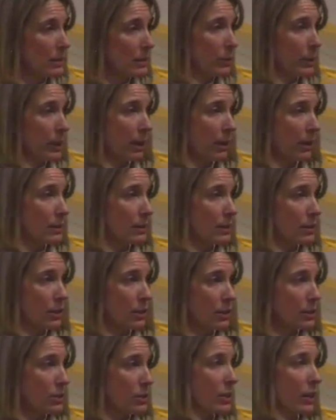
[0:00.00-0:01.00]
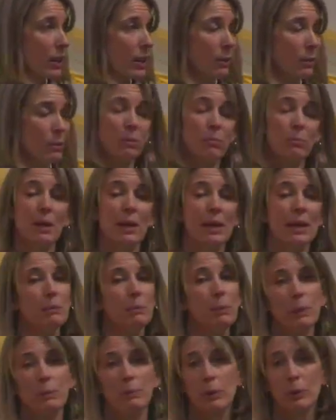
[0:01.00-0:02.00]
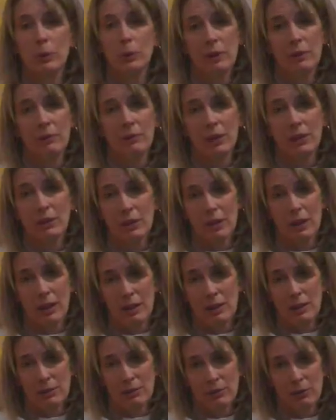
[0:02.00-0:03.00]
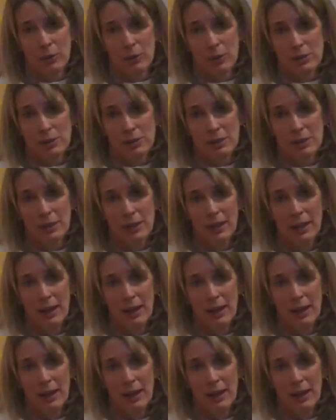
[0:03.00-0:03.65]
we are a church with many people who have undergone divorce.